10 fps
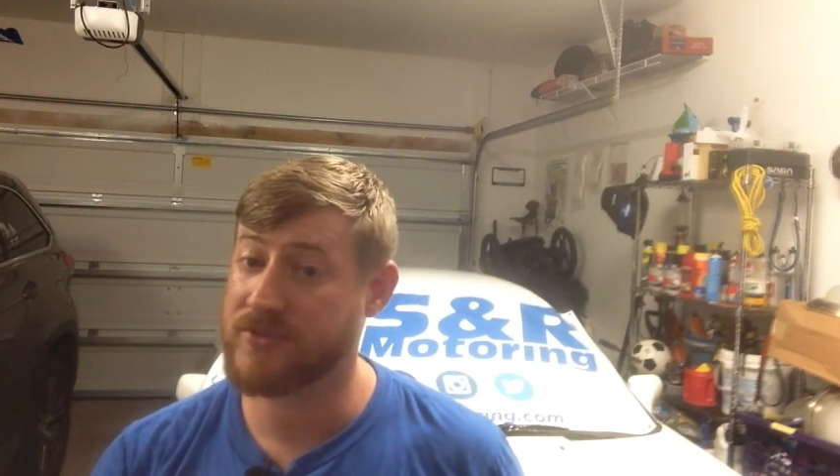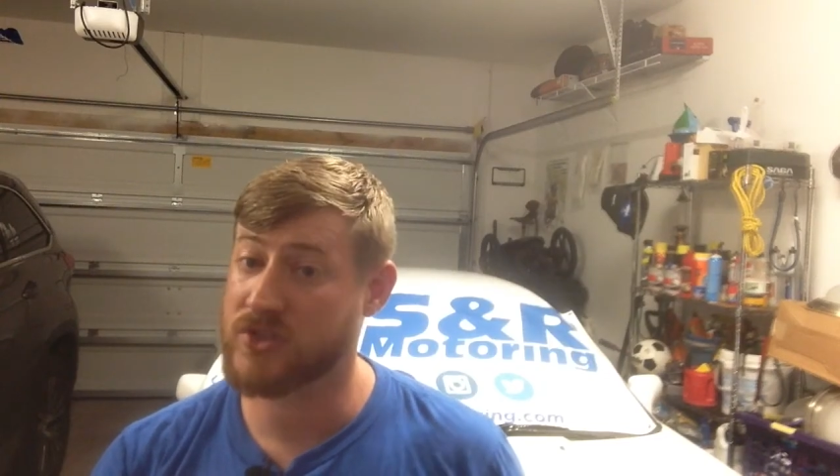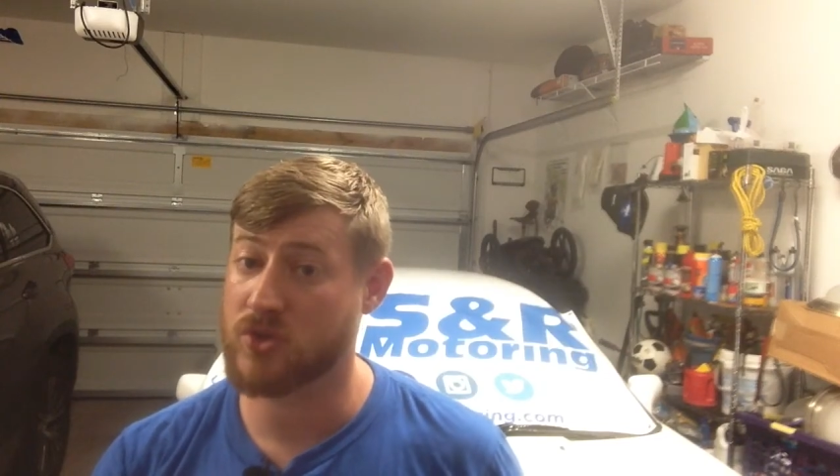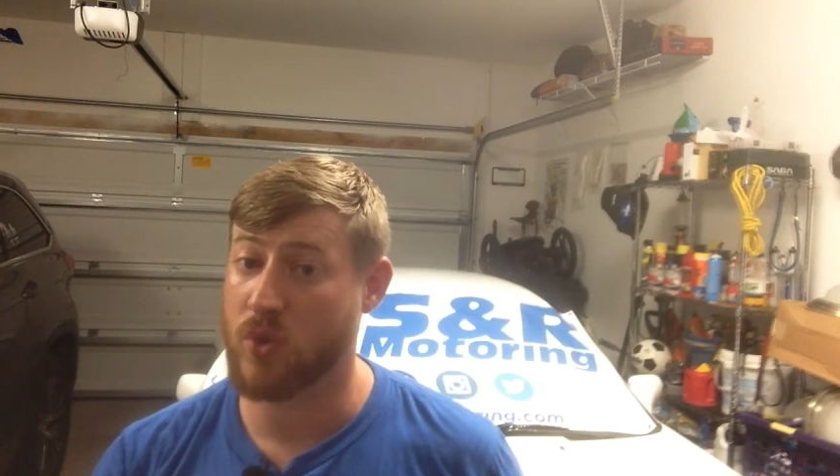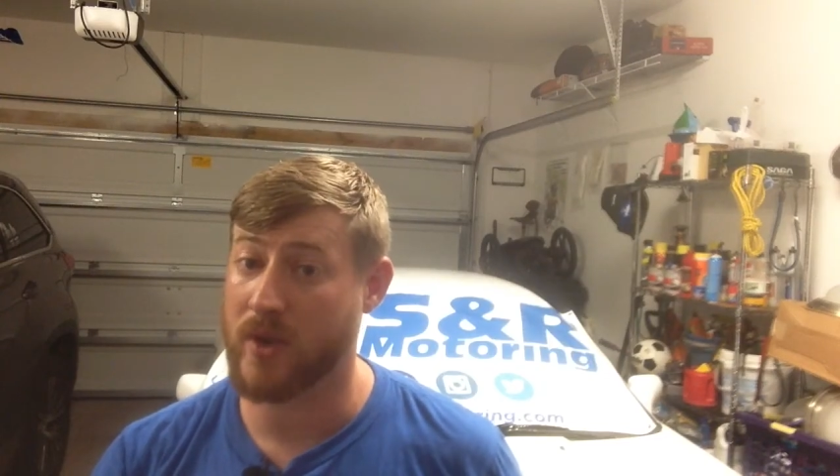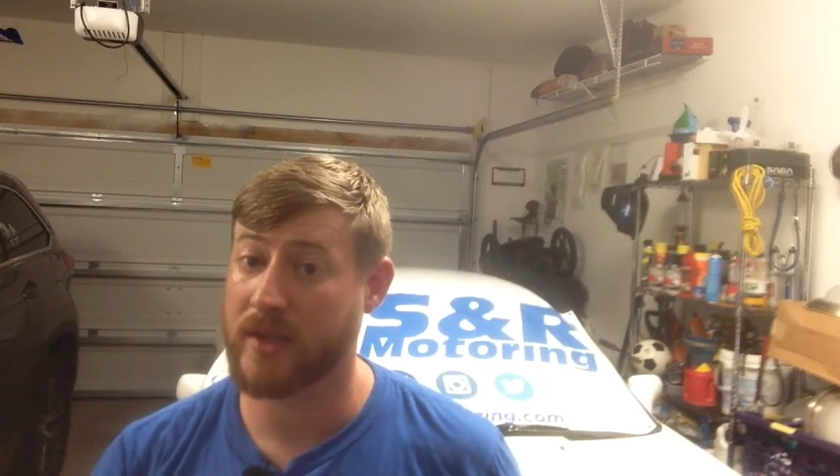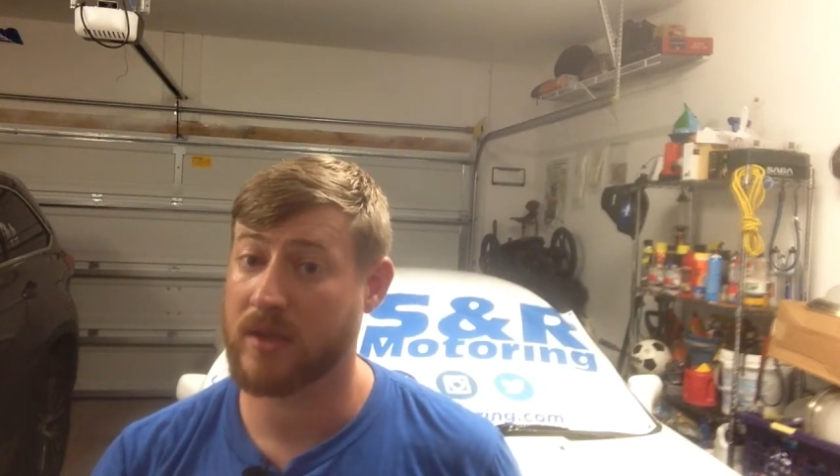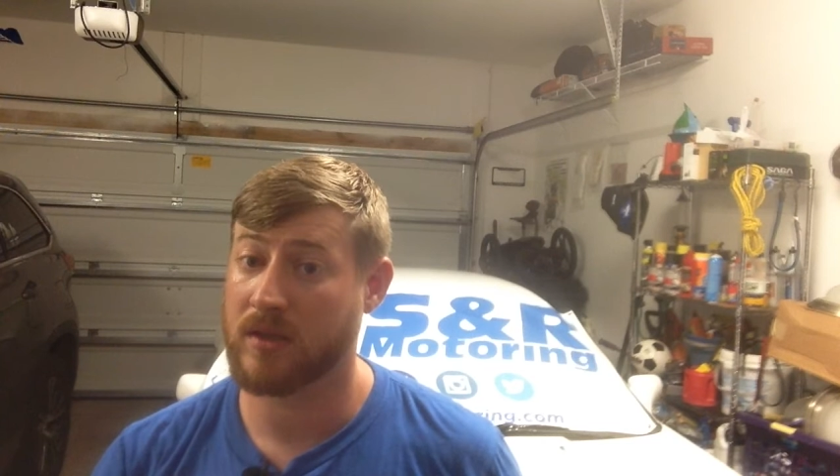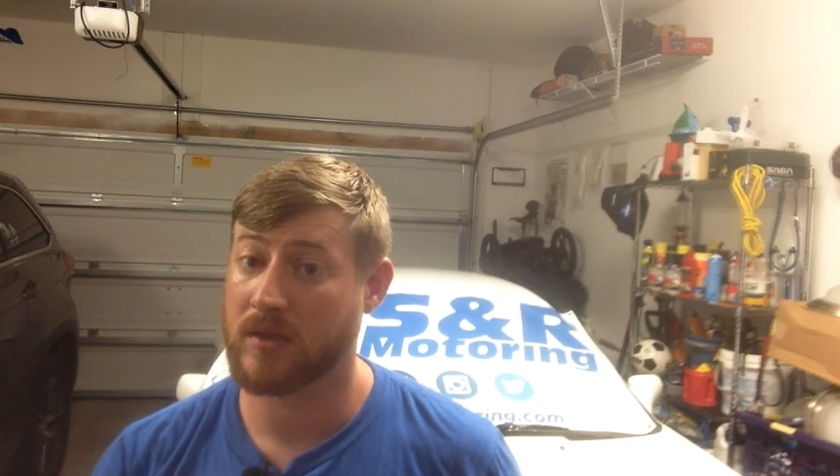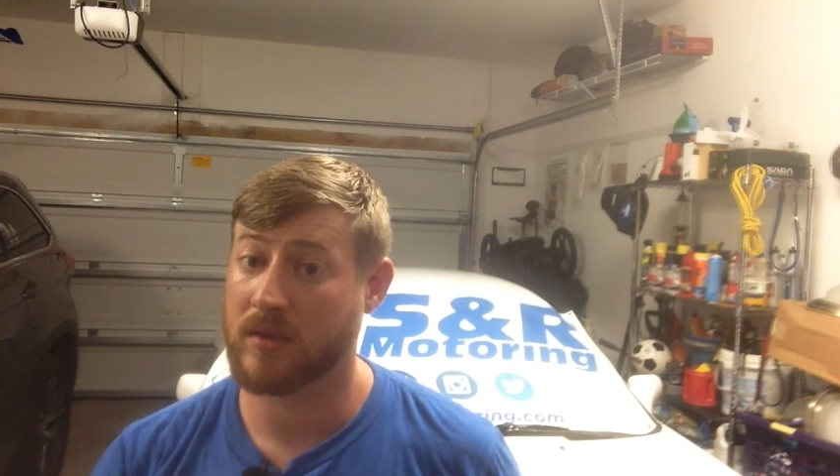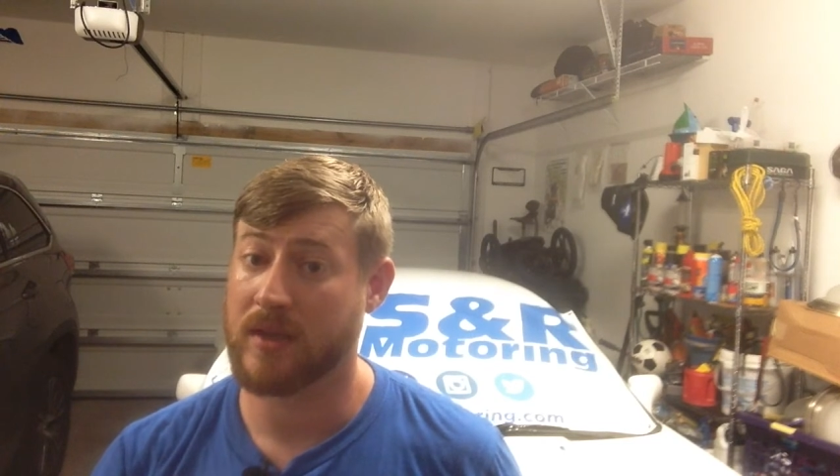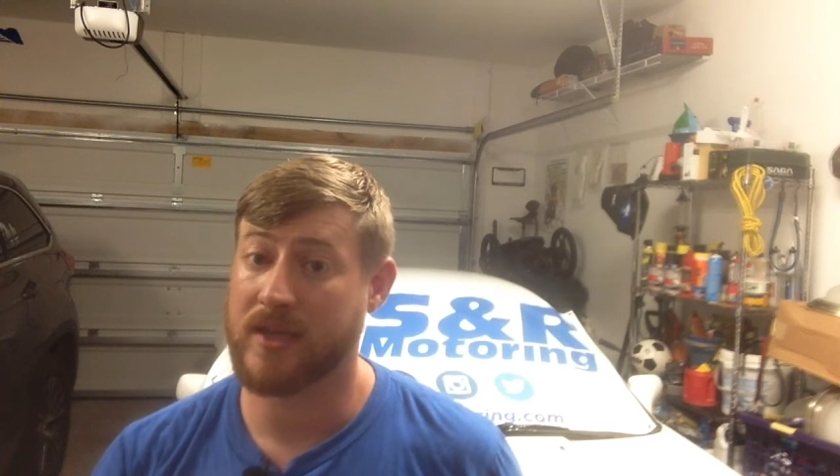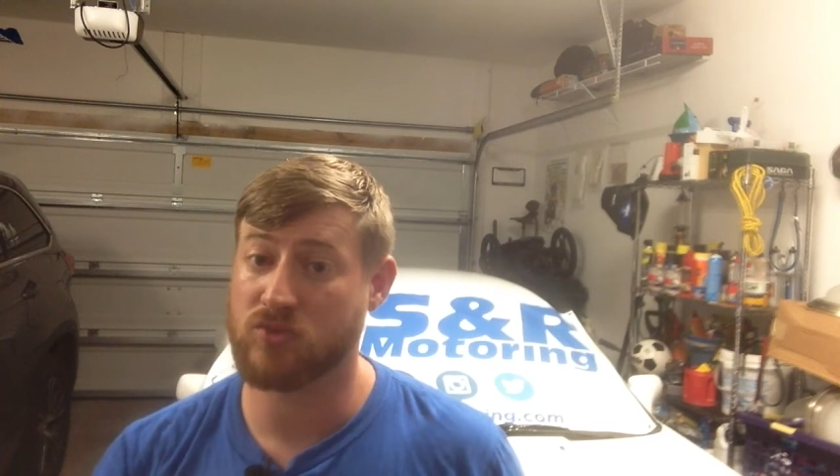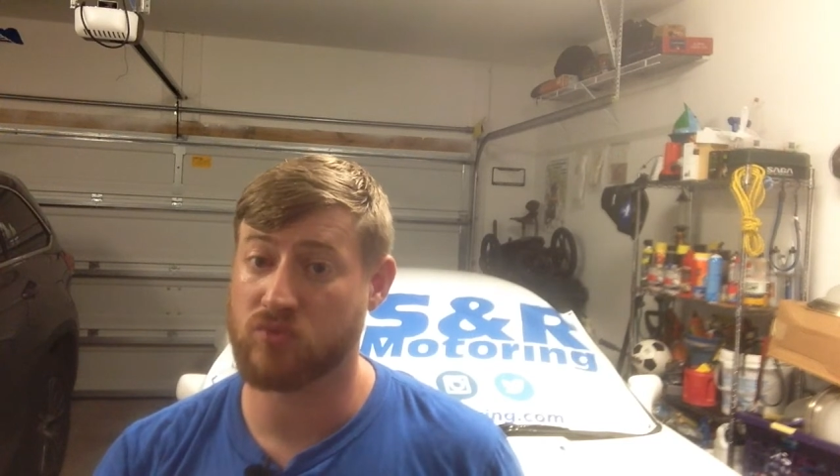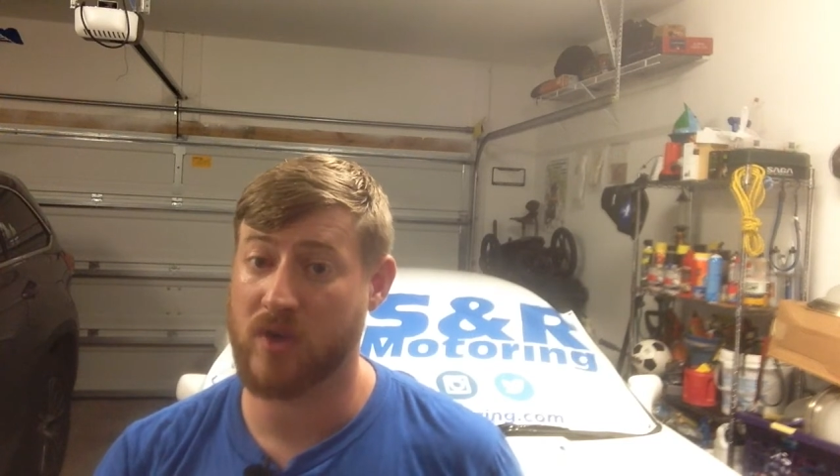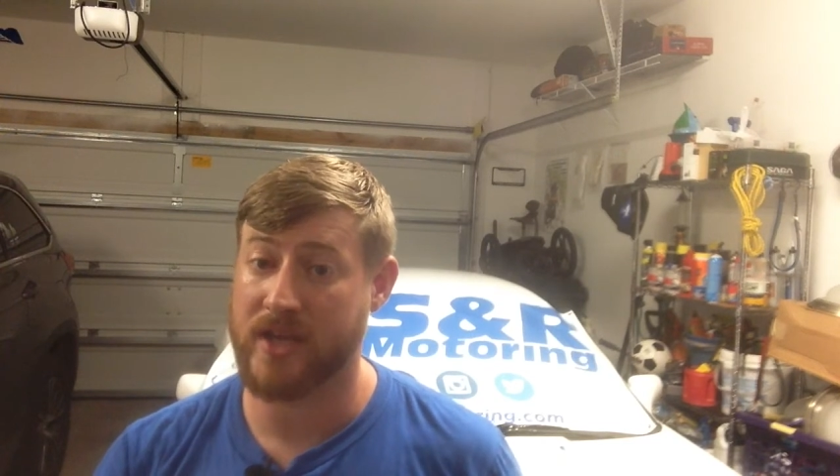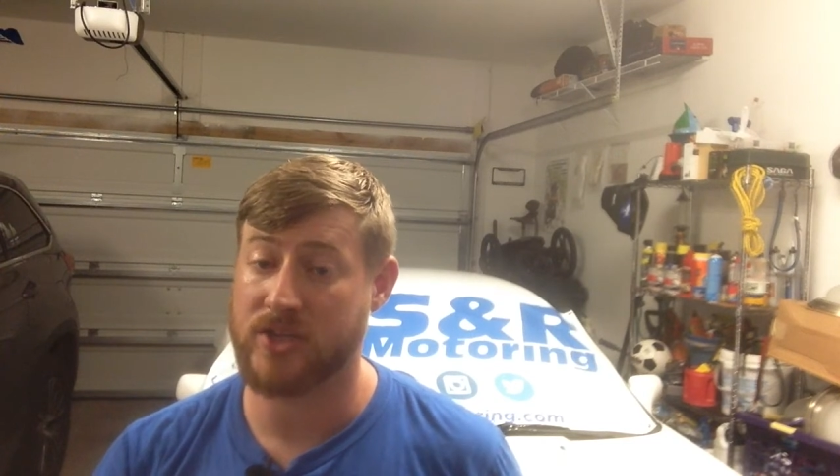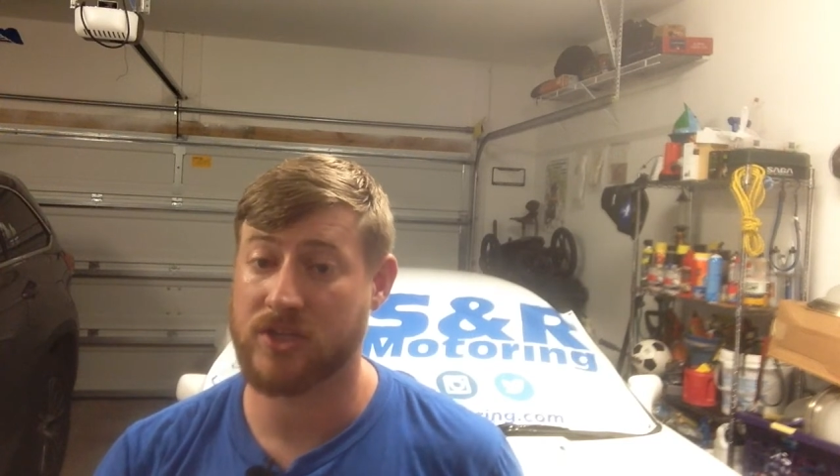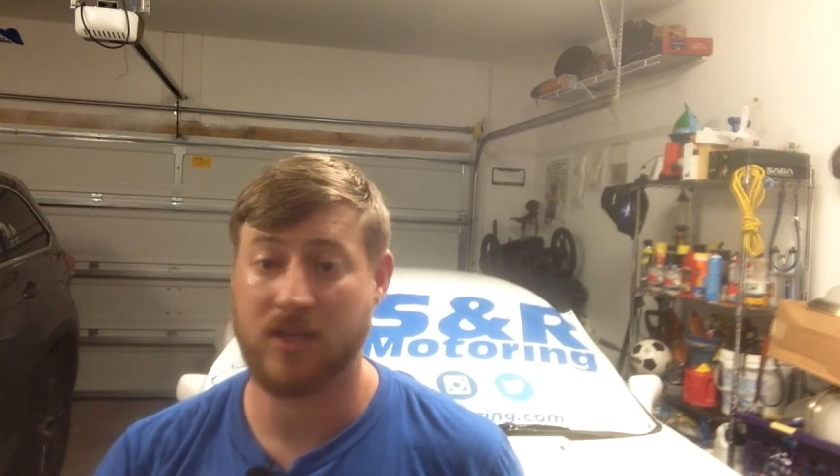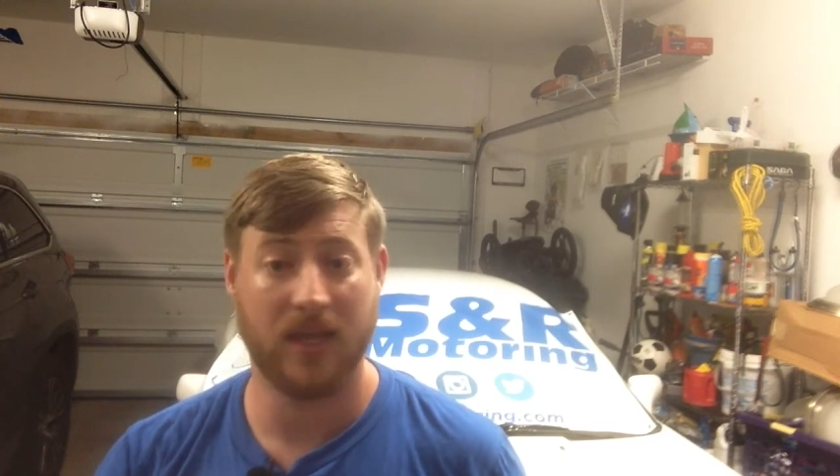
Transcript: stoich is rich.